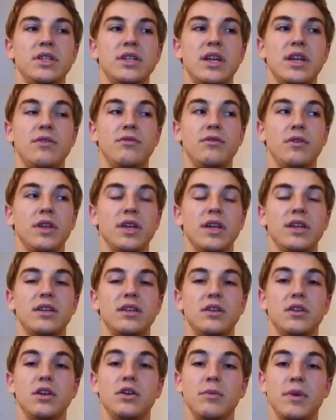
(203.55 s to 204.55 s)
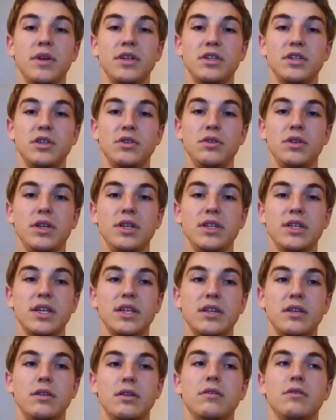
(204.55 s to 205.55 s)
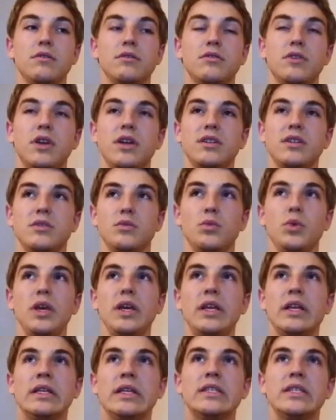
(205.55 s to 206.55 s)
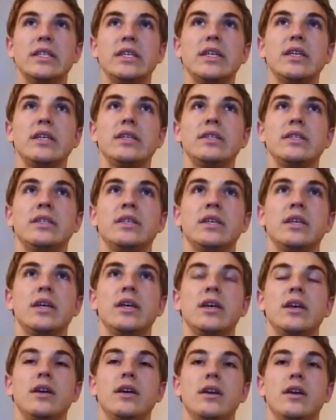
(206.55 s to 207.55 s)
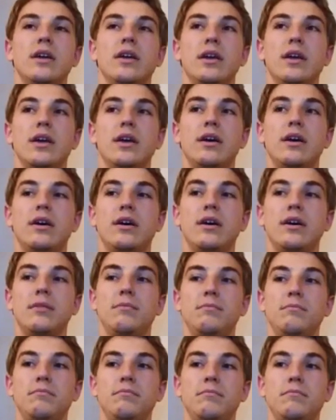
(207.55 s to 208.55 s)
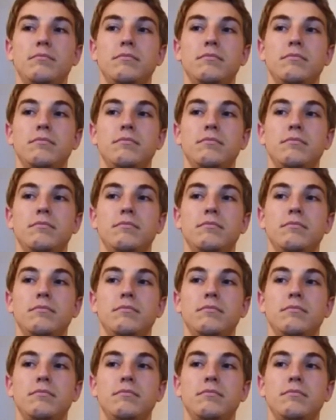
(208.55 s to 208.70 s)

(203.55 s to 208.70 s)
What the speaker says: and I really get to know my students, get to know their strengths and weaknesses um,